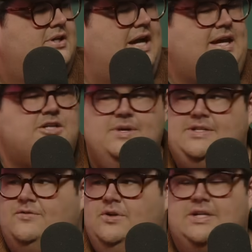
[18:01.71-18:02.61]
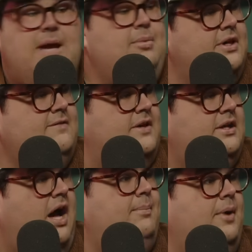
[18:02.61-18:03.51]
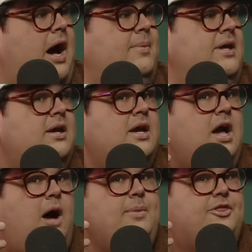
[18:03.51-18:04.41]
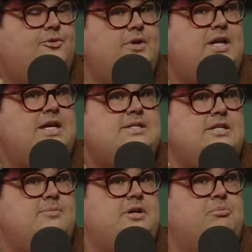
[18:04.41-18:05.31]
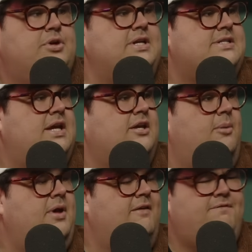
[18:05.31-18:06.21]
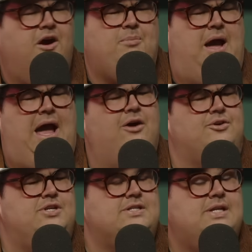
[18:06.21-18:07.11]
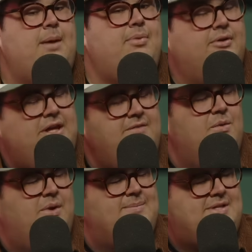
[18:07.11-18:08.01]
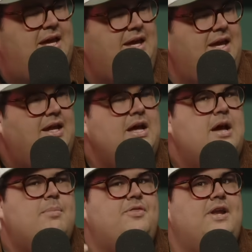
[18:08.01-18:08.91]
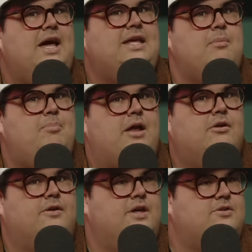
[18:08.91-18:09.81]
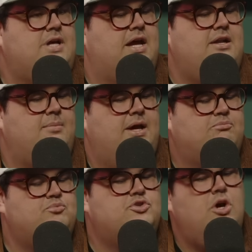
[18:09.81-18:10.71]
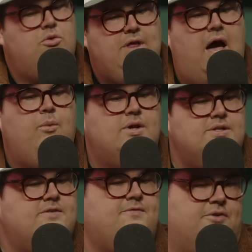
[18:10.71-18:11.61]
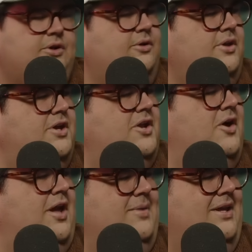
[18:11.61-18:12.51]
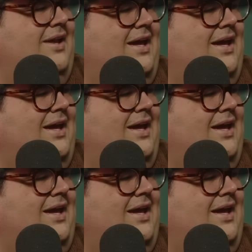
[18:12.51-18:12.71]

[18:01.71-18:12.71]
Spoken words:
I catch myself too because I believe it. I'll be 3 days into being pretty sick and I'll be like, fuck my allergies. And I believe it when I'm saying it, but then I get better on the other side and I'm like, so that was the flu. You know what I mean?